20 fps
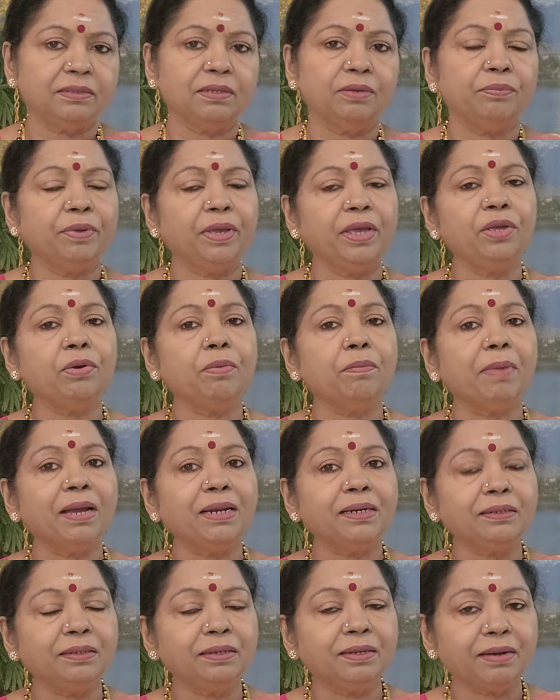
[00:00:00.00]
the way your
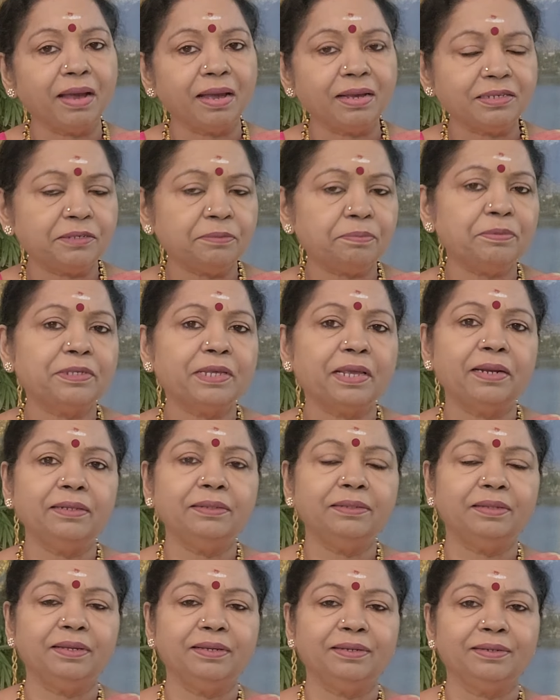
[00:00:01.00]
mind grasps
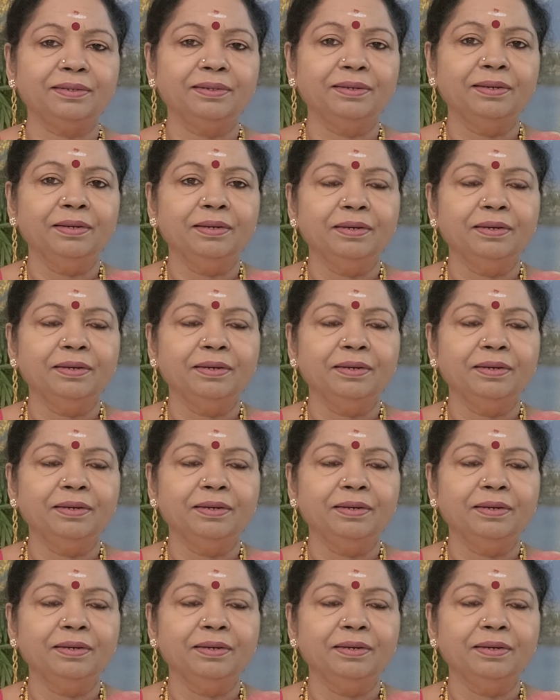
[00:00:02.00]
anything,